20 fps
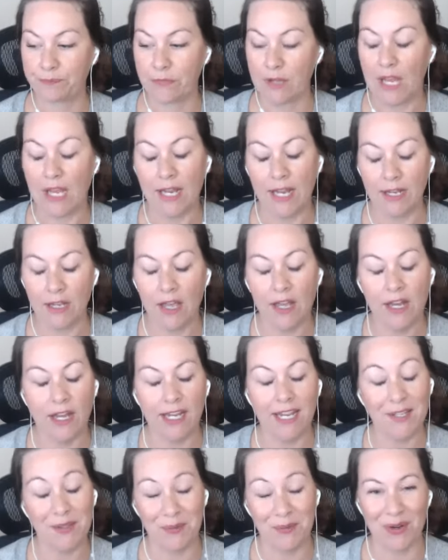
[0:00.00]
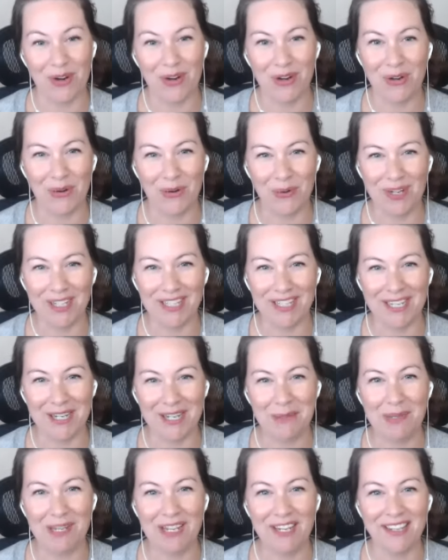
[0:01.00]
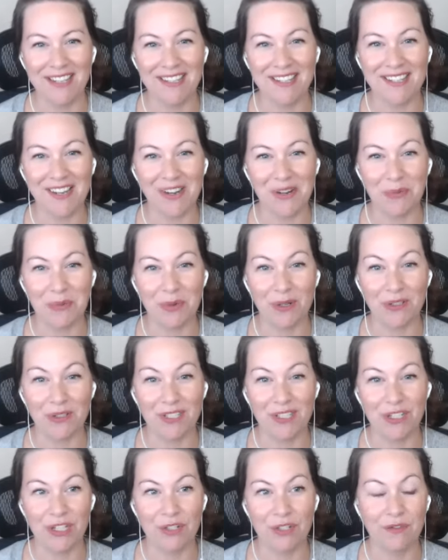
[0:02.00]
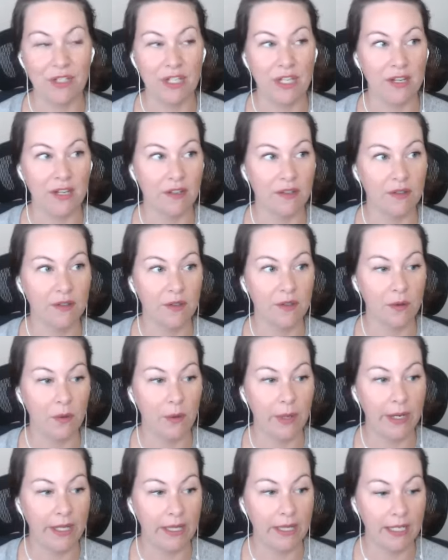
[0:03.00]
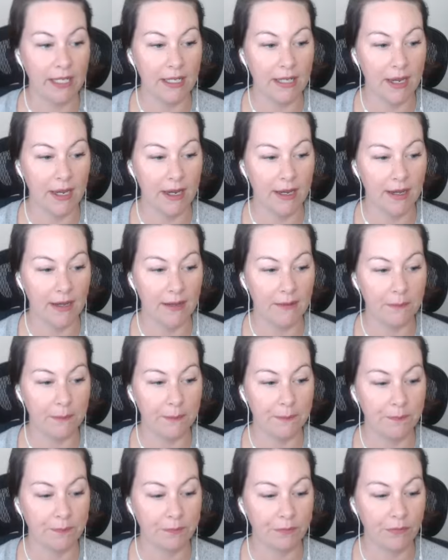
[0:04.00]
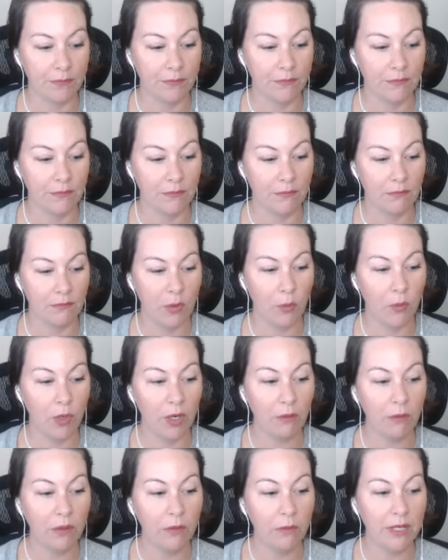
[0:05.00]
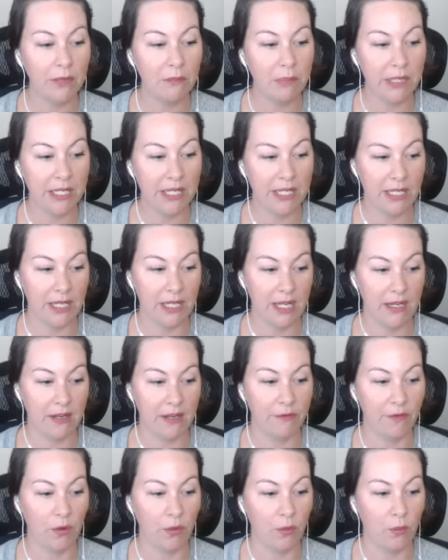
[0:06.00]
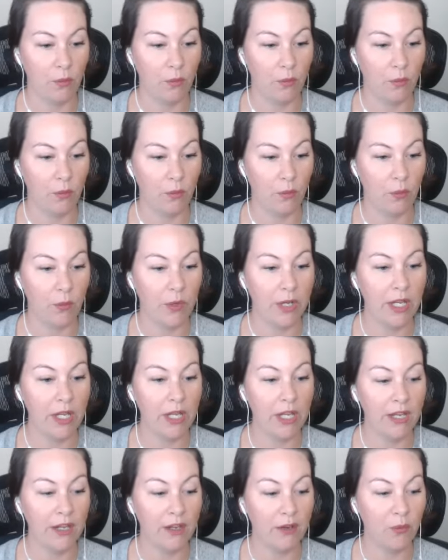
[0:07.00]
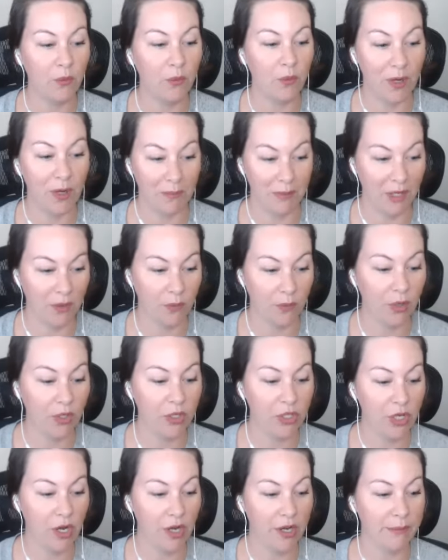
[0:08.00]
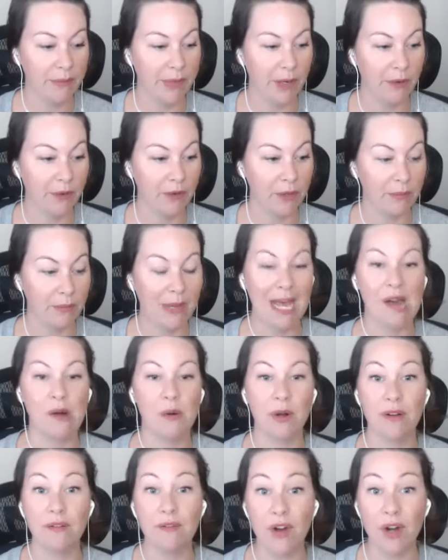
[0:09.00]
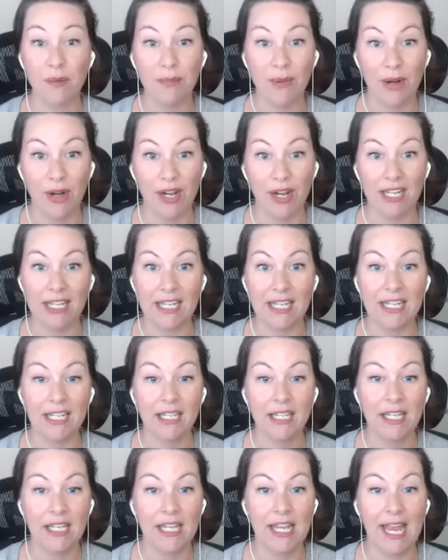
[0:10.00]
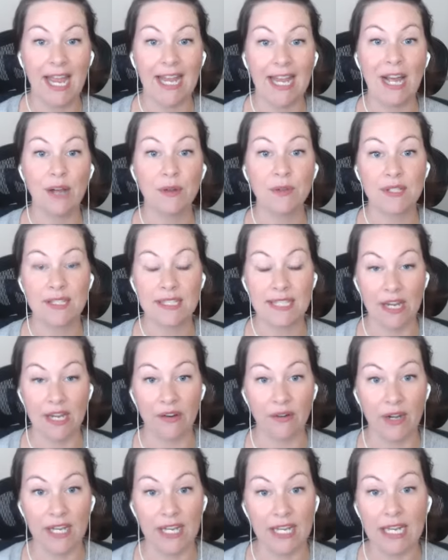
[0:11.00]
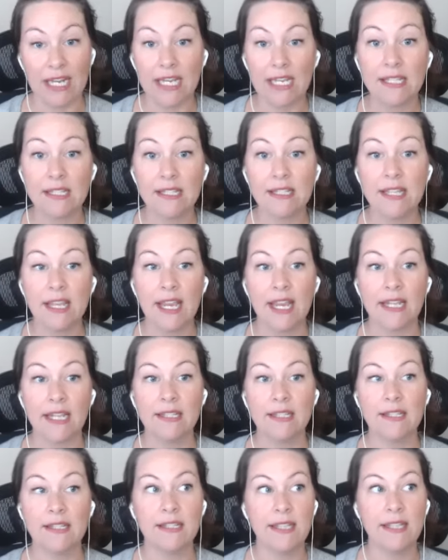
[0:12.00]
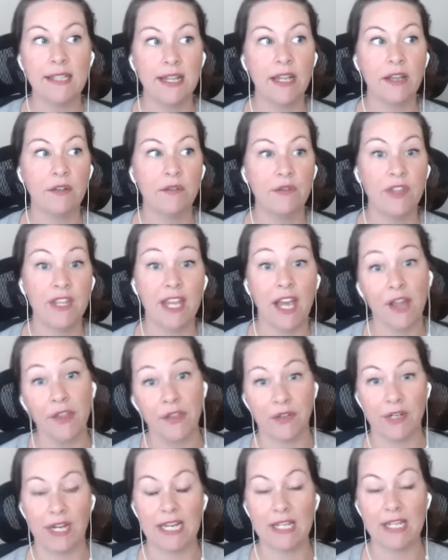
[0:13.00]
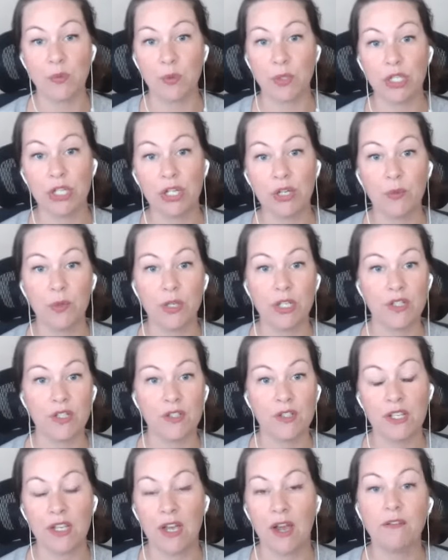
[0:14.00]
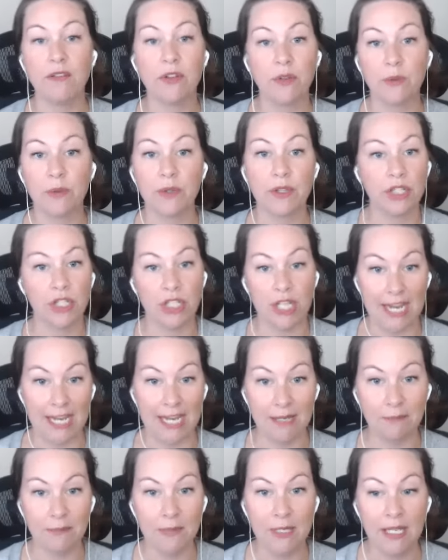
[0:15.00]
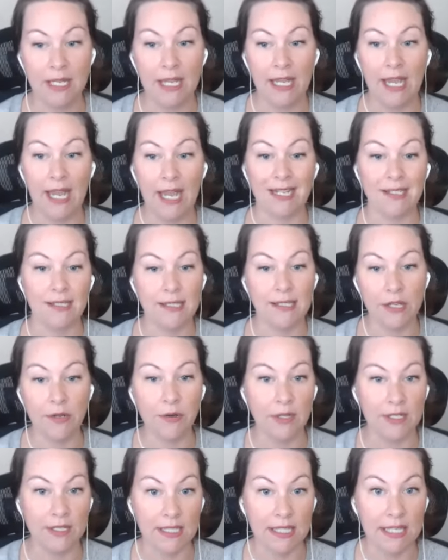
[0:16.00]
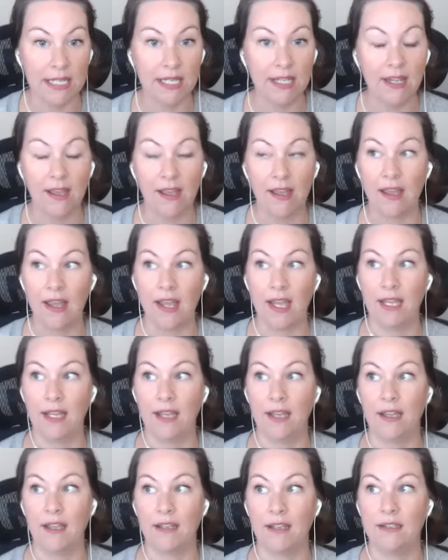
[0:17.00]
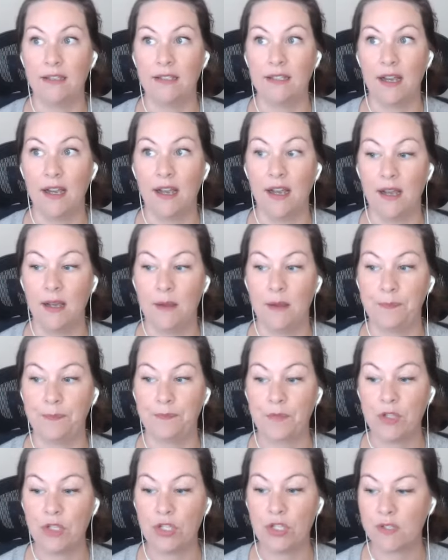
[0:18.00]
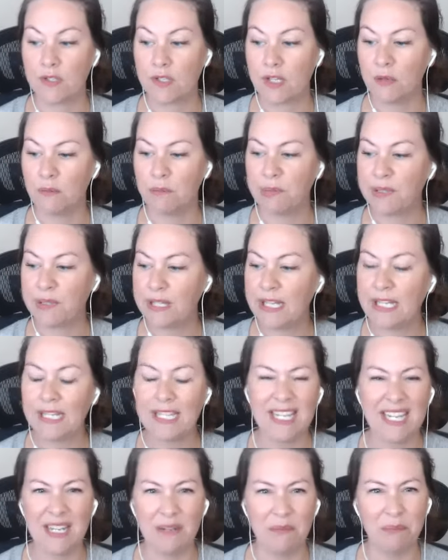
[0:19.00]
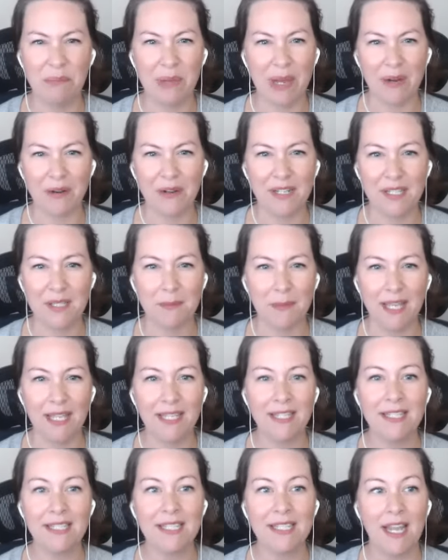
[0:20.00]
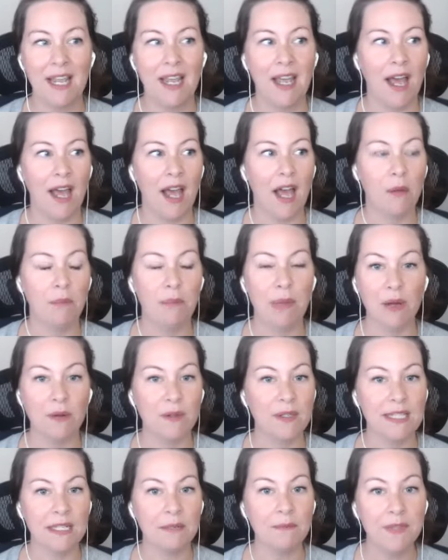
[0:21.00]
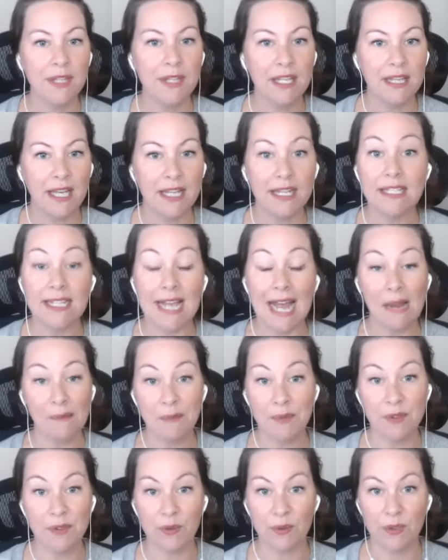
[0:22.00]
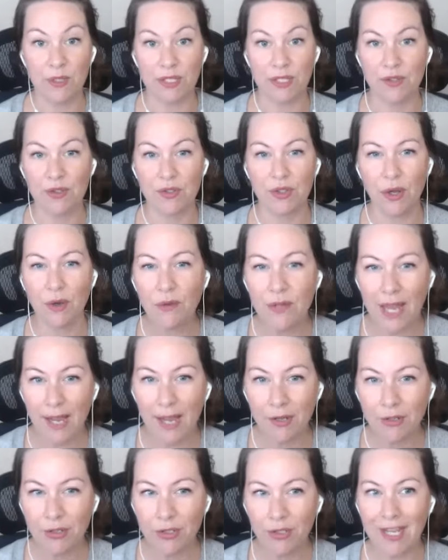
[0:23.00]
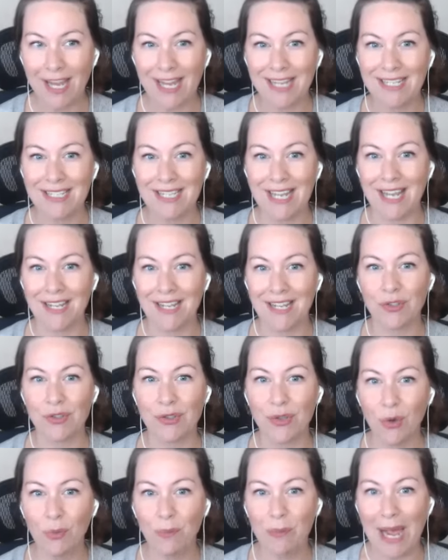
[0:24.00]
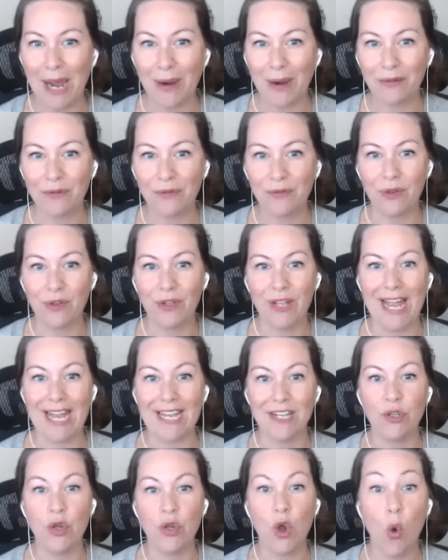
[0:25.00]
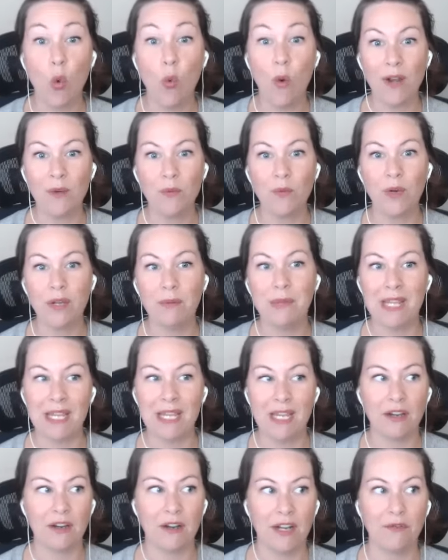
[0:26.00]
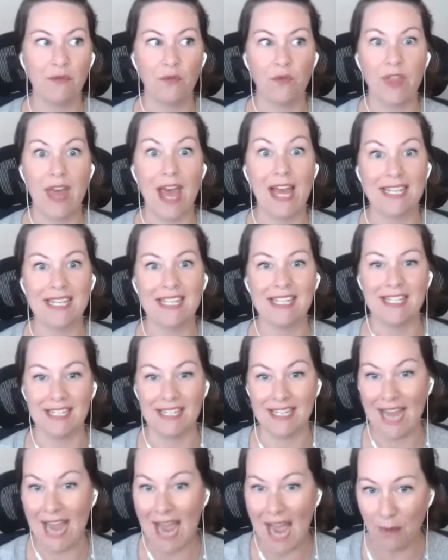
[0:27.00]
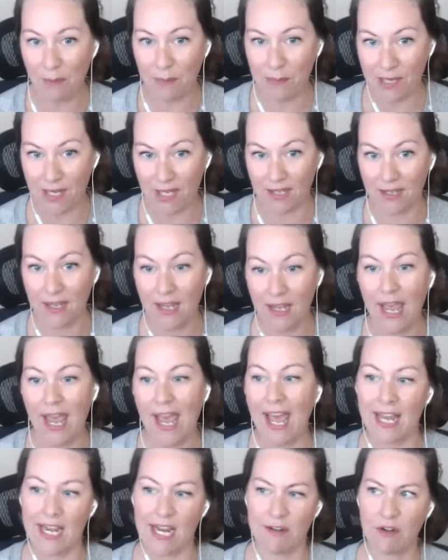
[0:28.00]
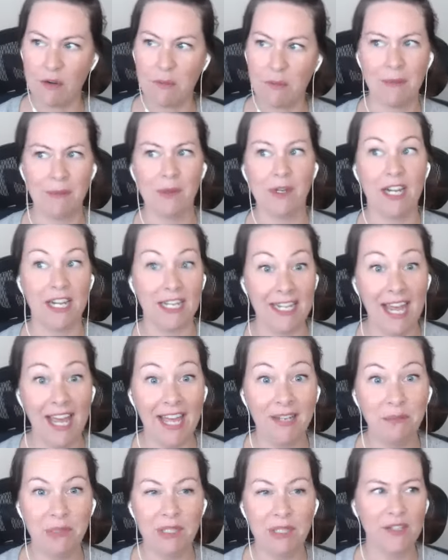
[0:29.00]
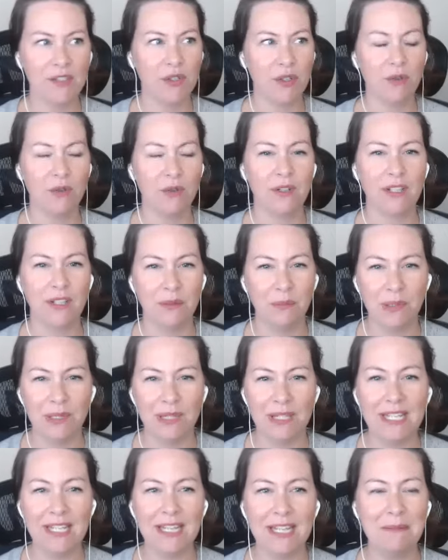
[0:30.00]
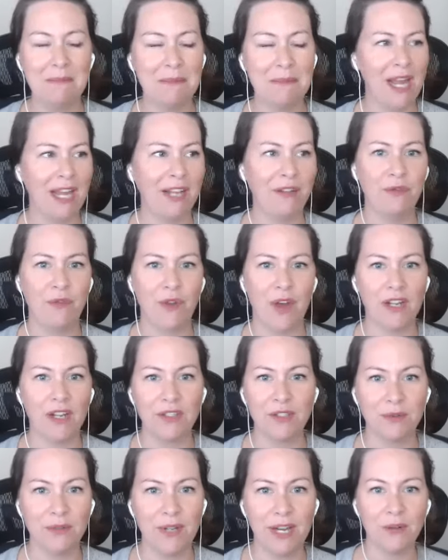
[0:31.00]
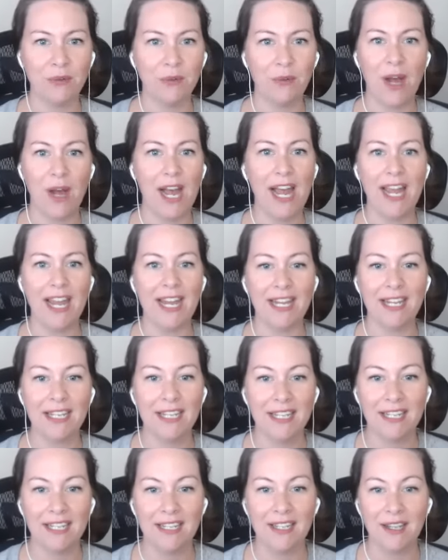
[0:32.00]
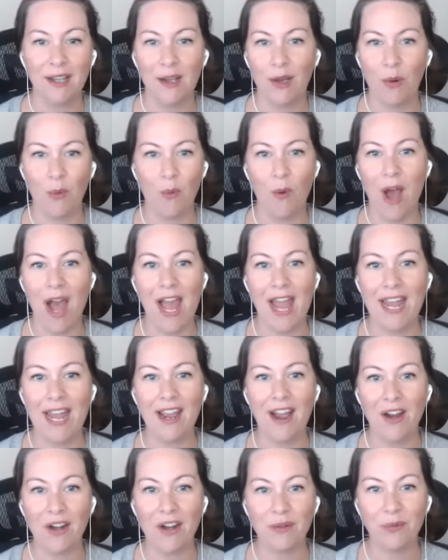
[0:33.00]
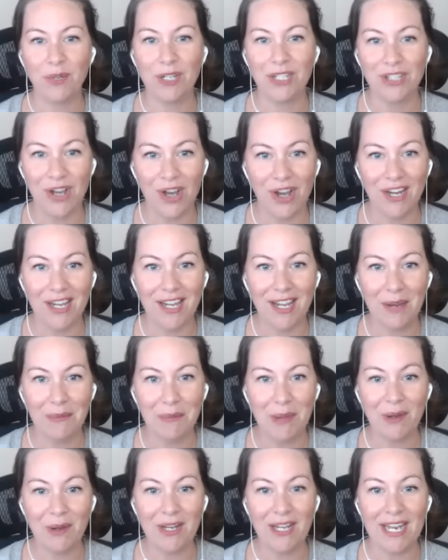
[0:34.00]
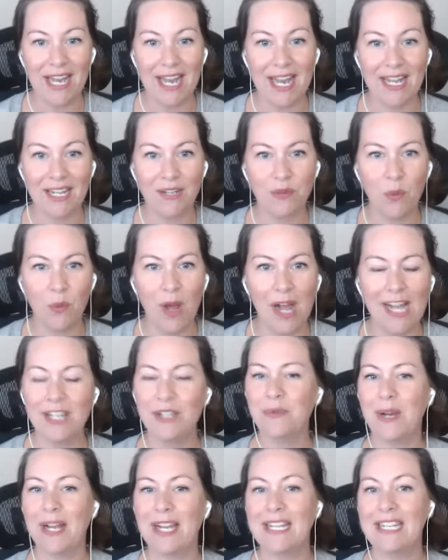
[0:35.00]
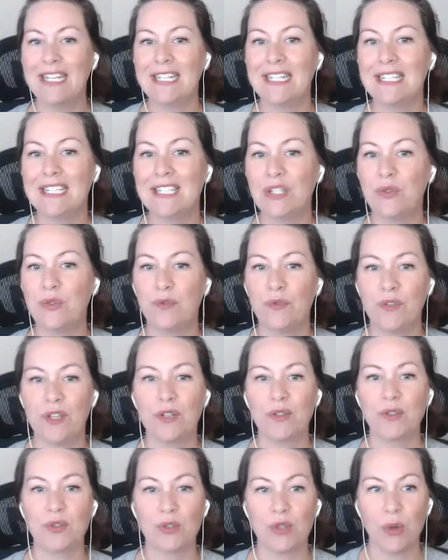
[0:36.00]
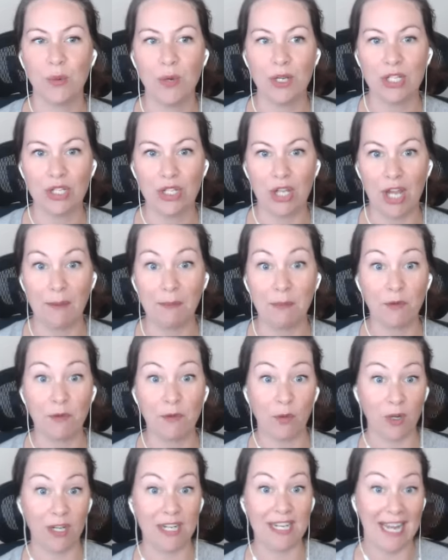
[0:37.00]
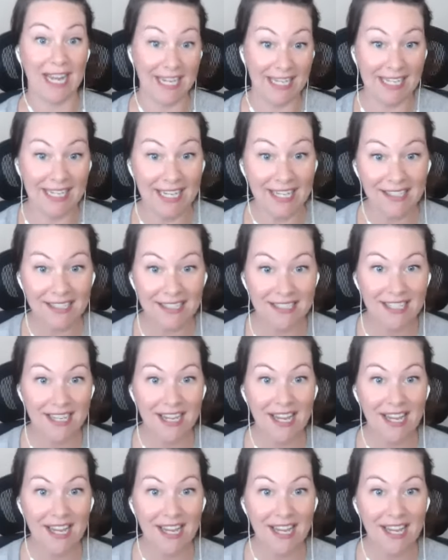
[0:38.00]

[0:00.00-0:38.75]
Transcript: and I guess we are going there because our world is shifting so quickly. But where would we be if we women were taught about the power of our body and how sacred it is, instead of the other S word, which is covered with shame and secrecy and just complete embarrassment about something that is absolutely so natural and so powerful, and no one would be here if that didn't happen. And I remember, again, being so completely mind fucked around why Why aren't we talking about it? And why do I need to feel so ashamed for getting it?